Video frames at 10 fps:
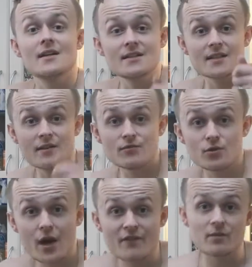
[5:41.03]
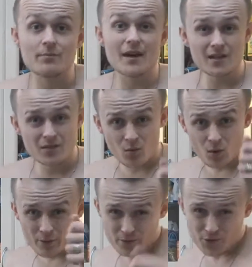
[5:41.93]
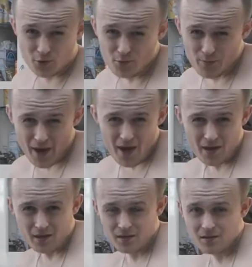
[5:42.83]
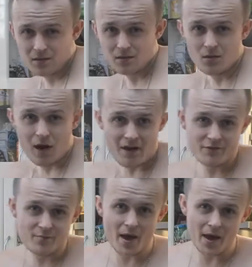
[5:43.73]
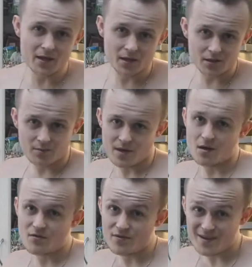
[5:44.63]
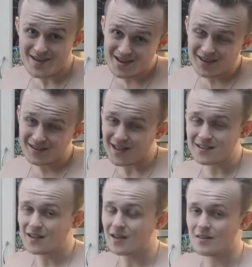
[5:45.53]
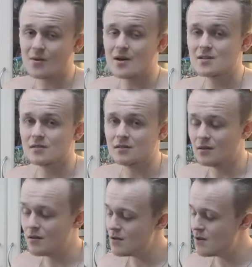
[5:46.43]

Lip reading: saves you having pain. What would you pay to not have pain and to be healthy? Because that's kind of the question, you know?